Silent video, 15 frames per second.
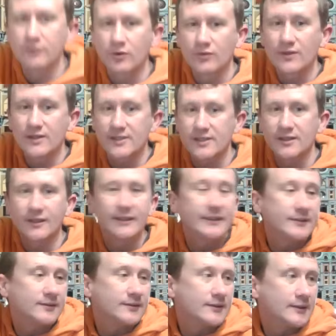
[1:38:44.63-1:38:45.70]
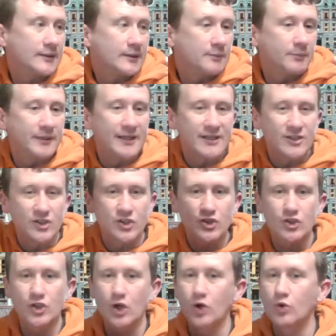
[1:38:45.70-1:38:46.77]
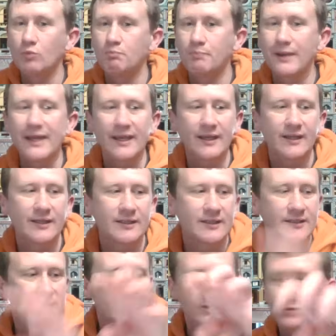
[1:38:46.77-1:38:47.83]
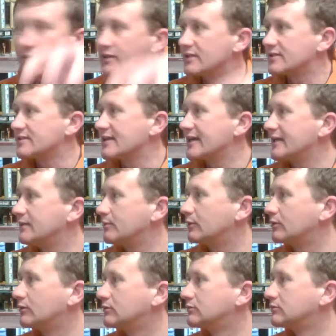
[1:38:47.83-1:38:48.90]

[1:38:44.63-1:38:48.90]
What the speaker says: on this side, but it is so big it needs to go on this table.